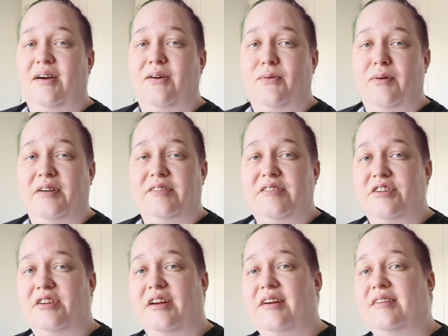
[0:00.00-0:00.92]

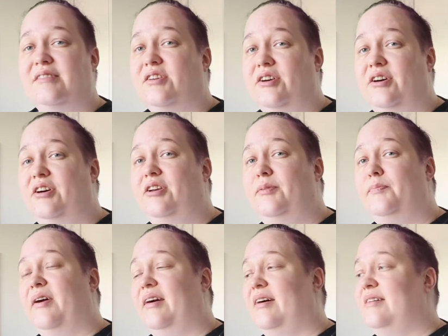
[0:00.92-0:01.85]
which is good
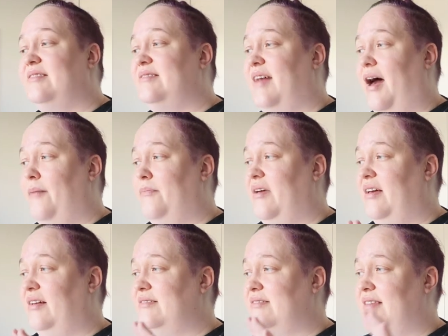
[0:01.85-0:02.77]
because that
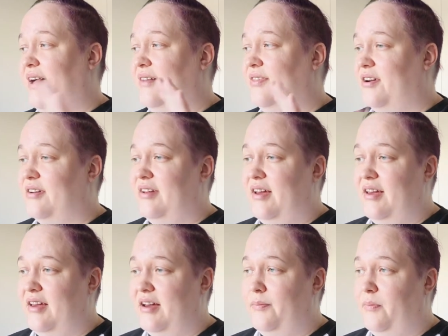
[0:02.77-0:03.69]
means that they're
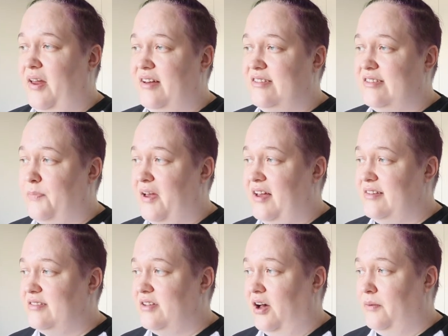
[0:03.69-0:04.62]
taking up less
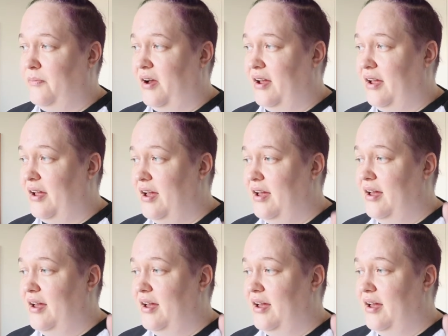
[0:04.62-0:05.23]
space on my